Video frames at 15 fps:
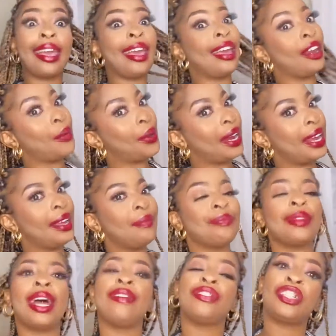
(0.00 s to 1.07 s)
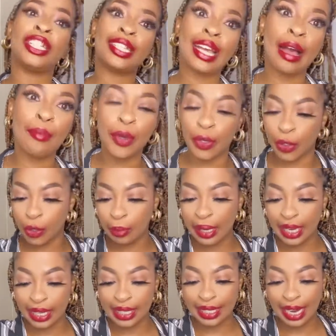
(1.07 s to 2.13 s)
Anyway, I've just come home.
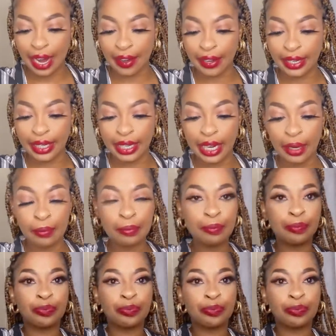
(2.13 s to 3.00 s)
It is currently